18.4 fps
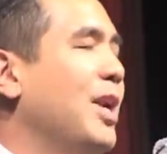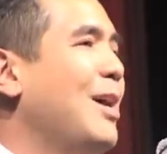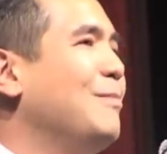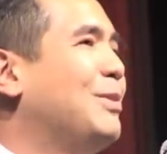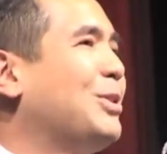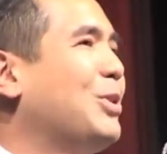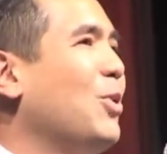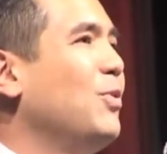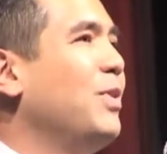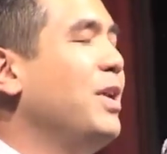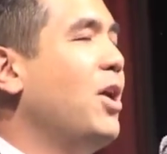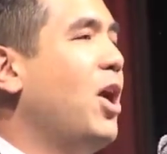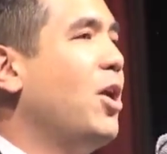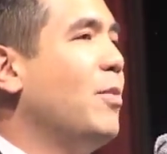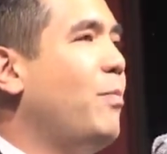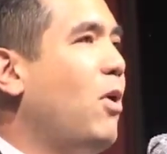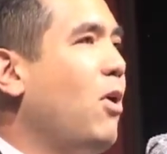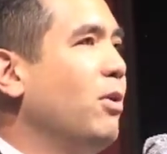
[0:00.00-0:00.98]
and I'm certainly
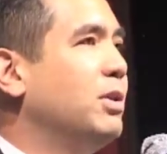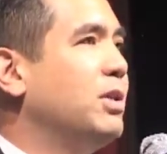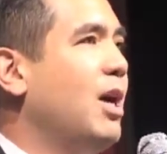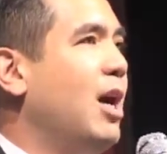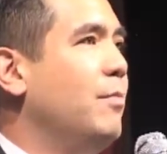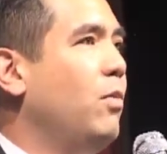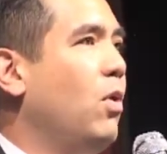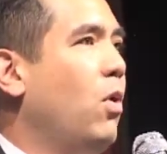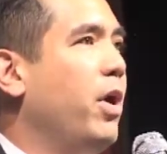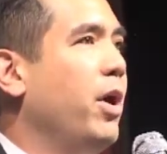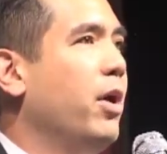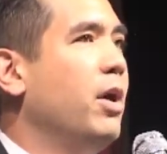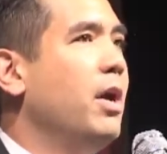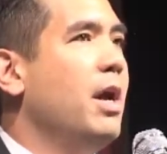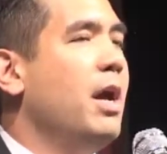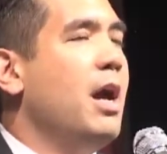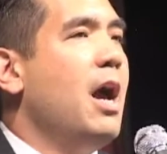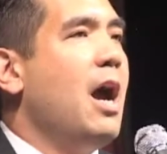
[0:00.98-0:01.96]
not a part-time lawyer.